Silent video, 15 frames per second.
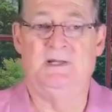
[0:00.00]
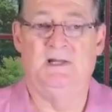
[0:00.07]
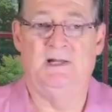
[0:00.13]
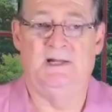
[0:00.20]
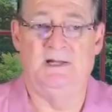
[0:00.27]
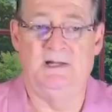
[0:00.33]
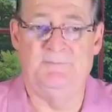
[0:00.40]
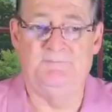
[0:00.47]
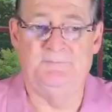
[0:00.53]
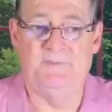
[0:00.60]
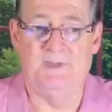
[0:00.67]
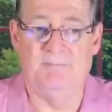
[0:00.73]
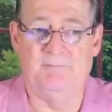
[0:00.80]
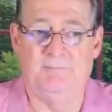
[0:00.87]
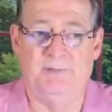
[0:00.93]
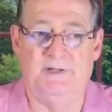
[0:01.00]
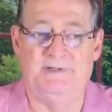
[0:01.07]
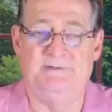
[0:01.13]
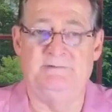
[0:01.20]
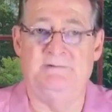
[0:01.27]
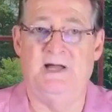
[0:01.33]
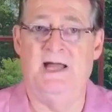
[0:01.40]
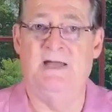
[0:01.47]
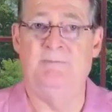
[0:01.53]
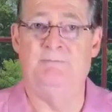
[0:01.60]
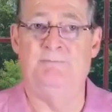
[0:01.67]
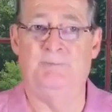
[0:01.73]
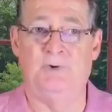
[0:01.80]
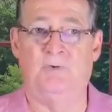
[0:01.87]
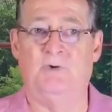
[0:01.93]
Um, but I
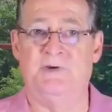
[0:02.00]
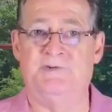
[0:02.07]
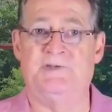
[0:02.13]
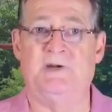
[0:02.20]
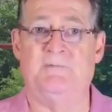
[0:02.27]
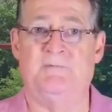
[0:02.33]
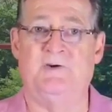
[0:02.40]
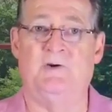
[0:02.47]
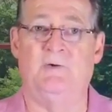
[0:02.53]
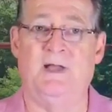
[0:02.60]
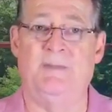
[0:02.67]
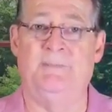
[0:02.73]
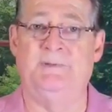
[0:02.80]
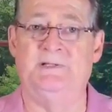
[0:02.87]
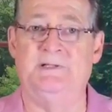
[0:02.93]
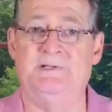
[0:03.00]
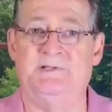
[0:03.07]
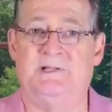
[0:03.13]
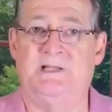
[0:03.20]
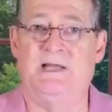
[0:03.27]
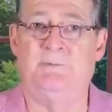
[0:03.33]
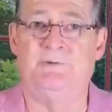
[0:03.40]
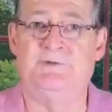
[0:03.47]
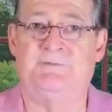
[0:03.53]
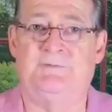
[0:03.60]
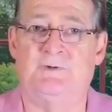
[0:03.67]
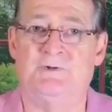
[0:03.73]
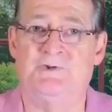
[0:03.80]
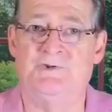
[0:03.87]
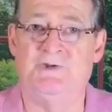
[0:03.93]
progressed up very rapidly until I was
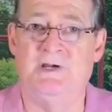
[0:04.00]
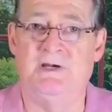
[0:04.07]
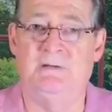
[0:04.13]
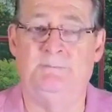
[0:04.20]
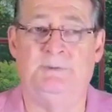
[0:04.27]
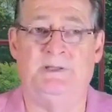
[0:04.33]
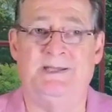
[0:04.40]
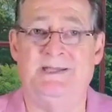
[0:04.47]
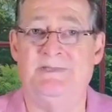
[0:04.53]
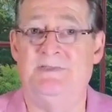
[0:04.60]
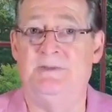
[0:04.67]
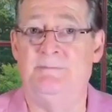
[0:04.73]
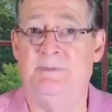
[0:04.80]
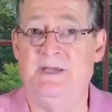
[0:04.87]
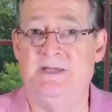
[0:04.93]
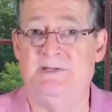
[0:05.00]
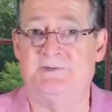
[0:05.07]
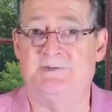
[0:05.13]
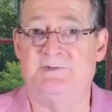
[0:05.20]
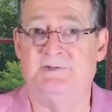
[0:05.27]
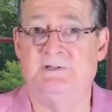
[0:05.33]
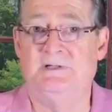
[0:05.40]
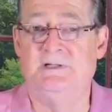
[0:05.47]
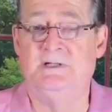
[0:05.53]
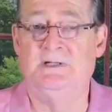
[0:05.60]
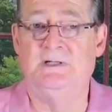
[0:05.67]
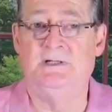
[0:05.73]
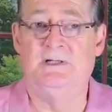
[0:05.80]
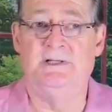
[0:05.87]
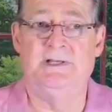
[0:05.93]
first chair playing the bass.
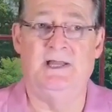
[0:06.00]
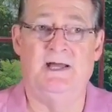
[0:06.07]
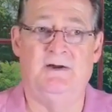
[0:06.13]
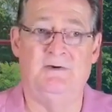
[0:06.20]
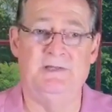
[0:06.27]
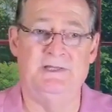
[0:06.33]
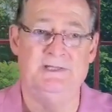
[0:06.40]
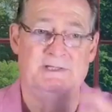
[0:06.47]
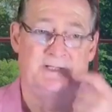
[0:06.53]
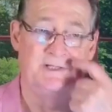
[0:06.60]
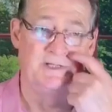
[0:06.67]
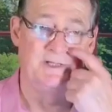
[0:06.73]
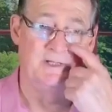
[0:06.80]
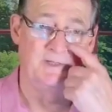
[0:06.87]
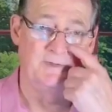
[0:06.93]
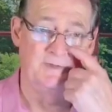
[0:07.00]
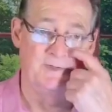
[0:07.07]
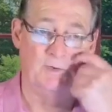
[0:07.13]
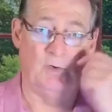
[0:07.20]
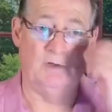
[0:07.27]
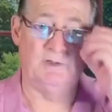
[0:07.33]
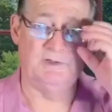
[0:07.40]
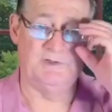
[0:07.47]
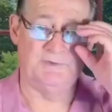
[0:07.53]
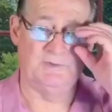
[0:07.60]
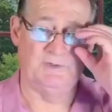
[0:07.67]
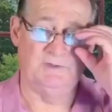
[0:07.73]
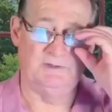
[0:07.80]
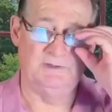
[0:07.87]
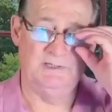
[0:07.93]
Now, in uh, the
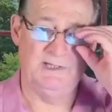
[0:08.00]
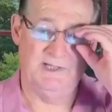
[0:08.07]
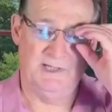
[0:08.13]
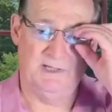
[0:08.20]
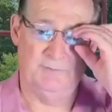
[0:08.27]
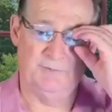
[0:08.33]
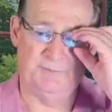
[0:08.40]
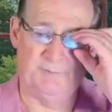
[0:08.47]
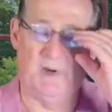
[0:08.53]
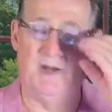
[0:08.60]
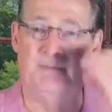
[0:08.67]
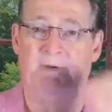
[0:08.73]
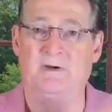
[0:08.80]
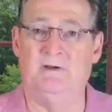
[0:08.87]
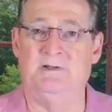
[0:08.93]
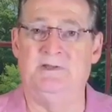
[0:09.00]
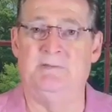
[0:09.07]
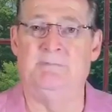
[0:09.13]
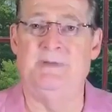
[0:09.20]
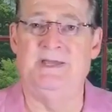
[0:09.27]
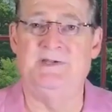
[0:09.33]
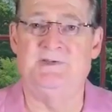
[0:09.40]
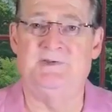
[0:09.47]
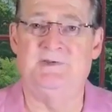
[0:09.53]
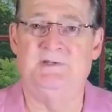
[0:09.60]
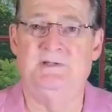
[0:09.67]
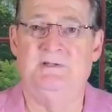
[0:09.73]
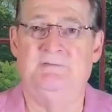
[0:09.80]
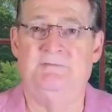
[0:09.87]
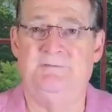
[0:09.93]
orchestra, it was primarily the bass
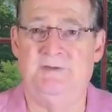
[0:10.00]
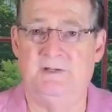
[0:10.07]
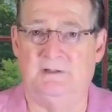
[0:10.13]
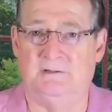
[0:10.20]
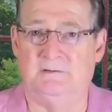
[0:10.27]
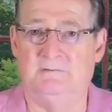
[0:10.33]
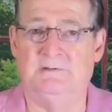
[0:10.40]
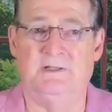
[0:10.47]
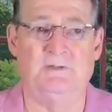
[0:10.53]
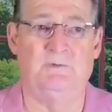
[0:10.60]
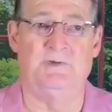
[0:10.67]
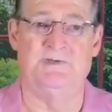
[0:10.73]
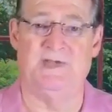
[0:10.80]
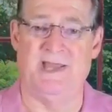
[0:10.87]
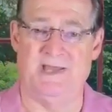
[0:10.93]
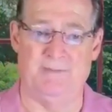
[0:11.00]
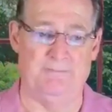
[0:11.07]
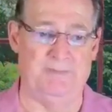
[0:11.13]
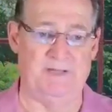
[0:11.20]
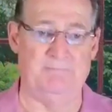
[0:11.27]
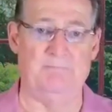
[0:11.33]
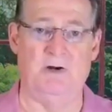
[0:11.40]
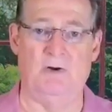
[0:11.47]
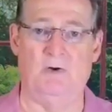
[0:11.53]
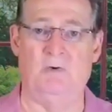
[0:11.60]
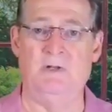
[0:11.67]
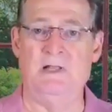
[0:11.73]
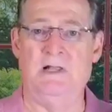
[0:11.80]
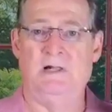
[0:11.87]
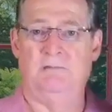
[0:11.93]
fiddle. In other words, I had a big
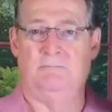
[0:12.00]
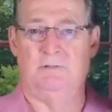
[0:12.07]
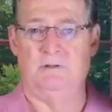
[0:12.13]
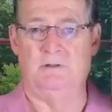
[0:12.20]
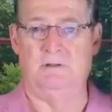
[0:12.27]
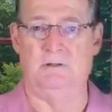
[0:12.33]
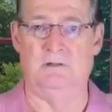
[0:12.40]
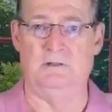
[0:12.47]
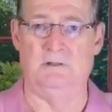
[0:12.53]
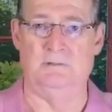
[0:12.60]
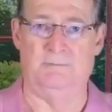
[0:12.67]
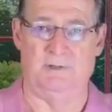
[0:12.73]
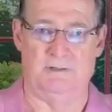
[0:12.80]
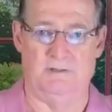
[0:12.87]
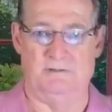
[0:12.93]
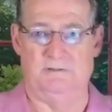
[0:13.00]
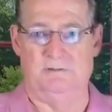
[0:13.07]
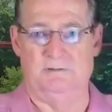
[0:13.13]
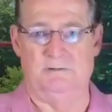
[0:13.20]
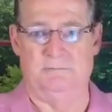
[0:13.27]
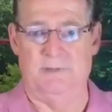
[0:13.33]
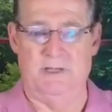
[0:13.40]
bow, you